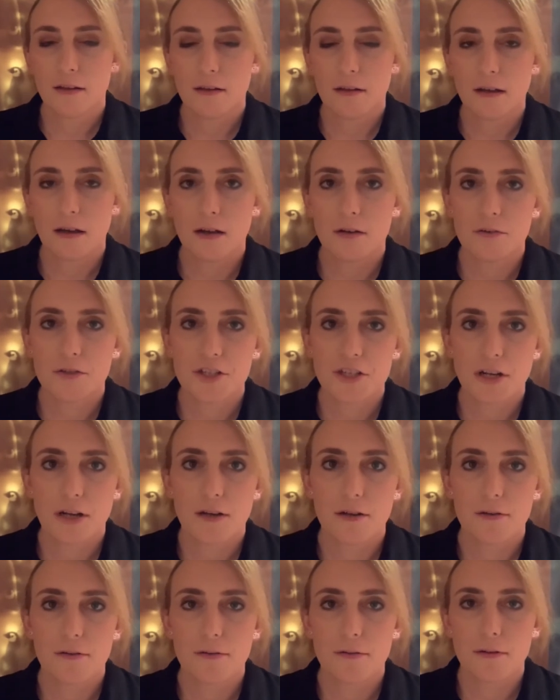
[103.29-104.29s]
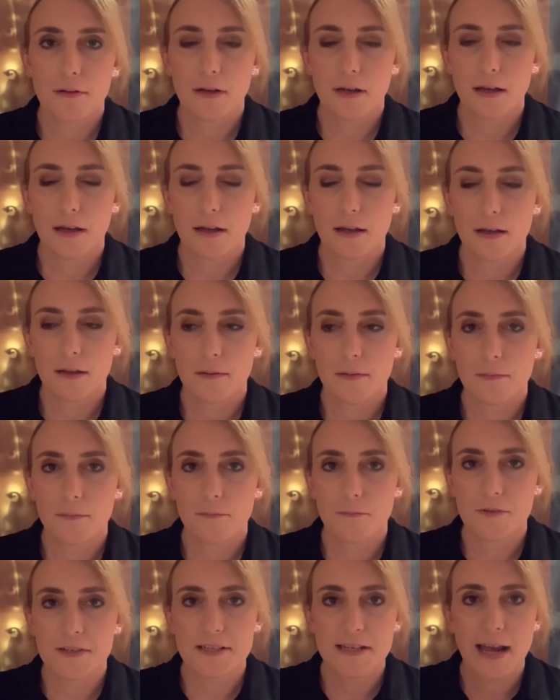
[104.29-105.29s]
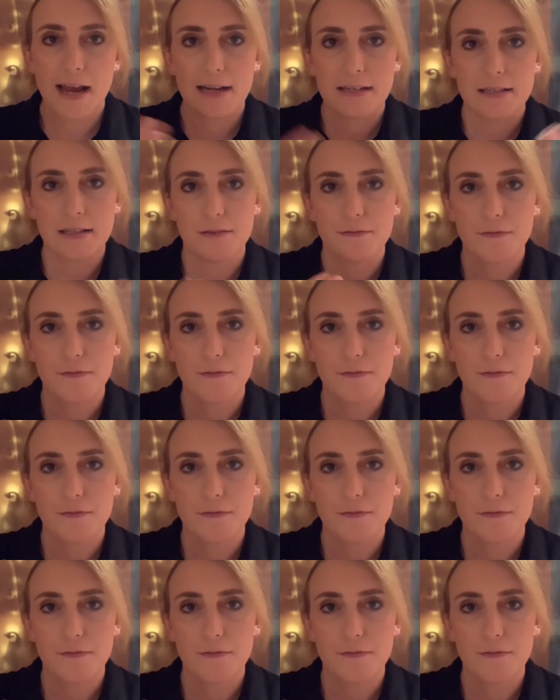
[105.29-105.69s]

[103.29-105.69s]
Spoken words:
I'll show redacted